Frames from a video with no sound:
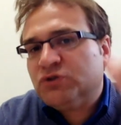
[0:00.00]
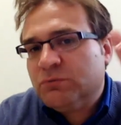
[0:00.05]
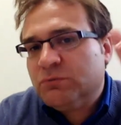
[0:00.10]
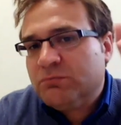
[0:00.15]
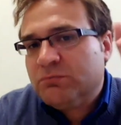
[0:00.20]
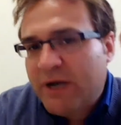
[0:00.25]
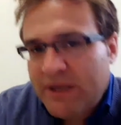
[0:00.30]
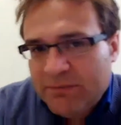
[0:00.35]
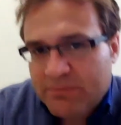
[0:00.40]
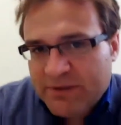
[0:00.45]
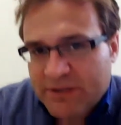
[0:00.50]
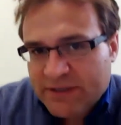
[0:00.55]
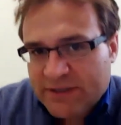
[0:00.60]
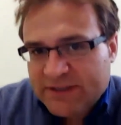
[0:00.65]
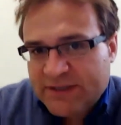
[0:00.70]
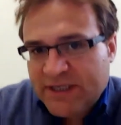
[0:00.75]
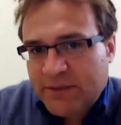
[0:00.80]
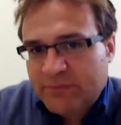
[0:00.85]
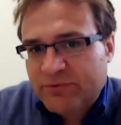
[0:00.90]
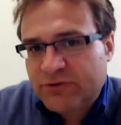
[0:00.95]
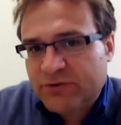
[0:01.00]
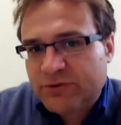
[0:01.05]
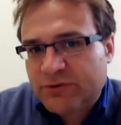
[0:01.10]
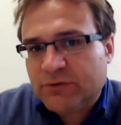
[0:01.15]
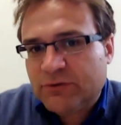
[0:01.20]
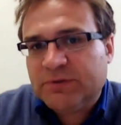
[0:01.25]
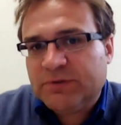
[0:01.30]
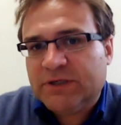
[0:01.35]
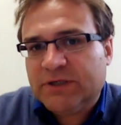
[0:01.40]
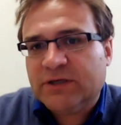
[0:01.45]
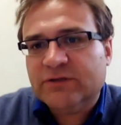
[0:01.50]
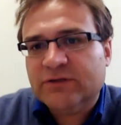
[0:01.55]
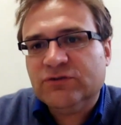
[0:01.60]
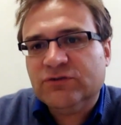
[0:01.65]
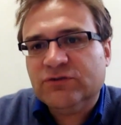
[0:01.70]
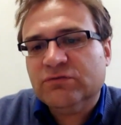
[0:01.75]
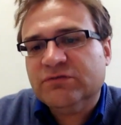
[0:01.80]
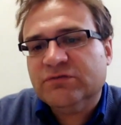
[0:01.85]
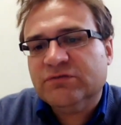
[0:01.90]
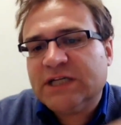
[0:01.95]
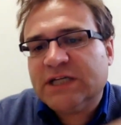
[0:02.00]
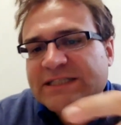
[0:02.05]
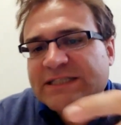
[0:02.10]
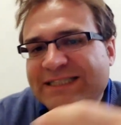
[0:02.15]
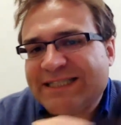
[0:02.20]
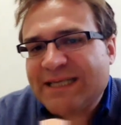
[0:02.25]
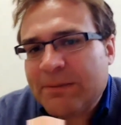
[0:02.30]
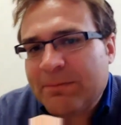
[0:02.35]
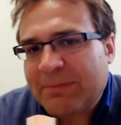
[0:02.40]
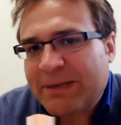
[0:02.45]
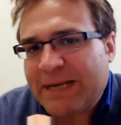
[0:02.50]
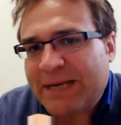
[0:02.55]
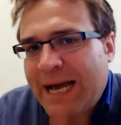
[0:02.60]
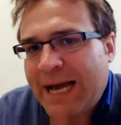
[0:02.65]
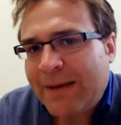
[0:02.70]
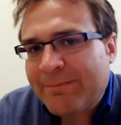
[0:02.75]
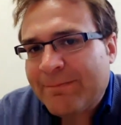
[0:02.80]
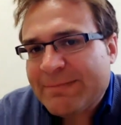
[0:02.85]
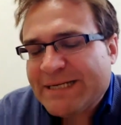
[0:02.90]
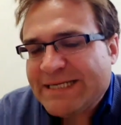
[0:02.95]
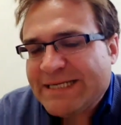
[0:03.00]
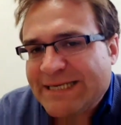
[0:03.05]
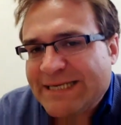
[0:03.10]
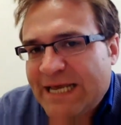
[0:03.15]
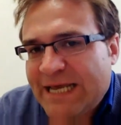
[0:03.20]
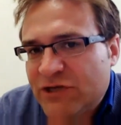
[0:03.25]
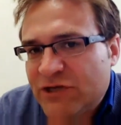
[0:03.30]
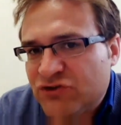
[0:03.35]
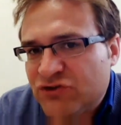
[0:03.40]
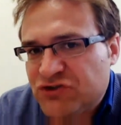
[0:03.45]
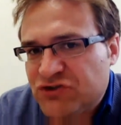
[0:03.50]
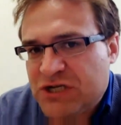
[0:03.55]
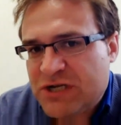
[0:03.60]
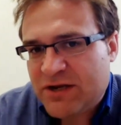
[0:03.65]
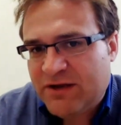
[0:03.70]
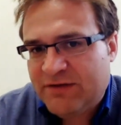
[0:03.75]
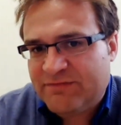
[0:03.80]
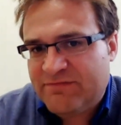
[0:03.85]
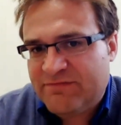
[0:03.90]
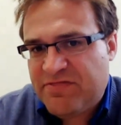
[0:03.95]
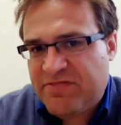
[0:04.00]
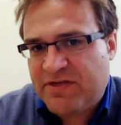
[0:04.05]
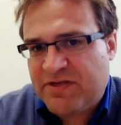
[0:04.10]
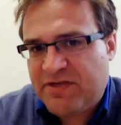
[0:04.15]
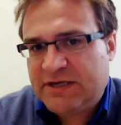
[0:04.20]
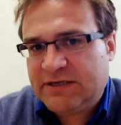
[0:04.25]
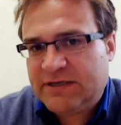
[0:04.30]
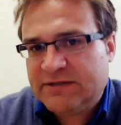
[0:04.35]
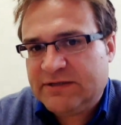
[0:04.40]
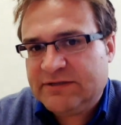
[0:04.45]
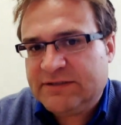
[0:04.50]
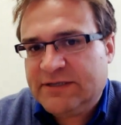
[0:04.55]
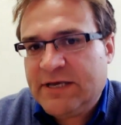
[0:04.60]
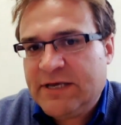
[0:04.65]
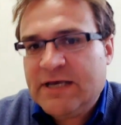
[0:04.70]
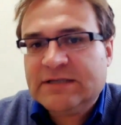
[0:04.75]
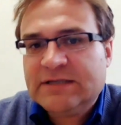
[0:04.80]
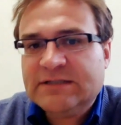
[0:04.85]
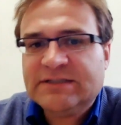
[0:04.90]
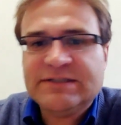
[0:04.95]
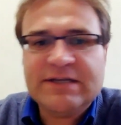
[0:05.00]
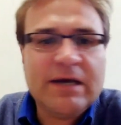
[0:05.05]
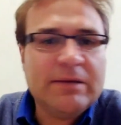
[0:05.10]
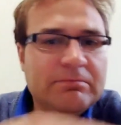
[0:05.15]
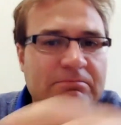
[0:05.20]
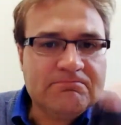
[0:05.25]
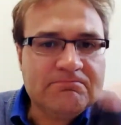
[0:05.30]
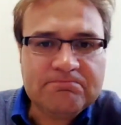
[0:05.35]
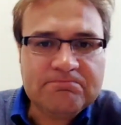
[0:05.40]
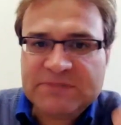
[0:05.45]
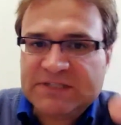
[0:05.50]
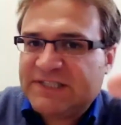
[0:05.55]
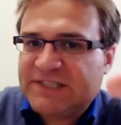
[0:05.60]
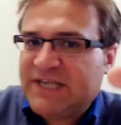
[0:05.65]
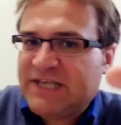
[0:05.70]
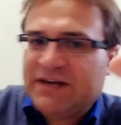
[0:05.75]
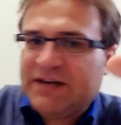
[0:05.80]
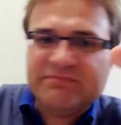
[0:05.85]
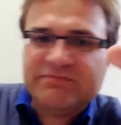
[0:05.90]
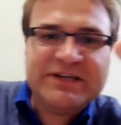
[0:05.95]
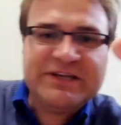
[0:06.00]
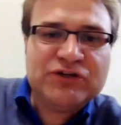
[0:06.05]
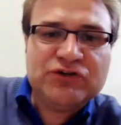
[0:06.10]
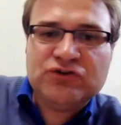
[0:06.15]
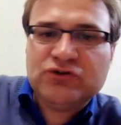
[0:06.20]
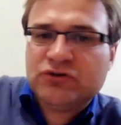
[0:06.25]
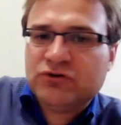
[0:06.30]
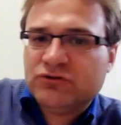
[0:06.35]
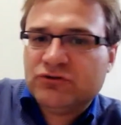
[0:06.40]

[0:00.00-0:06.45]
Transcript: But you might be exceptional because you've done some combination of things, some set of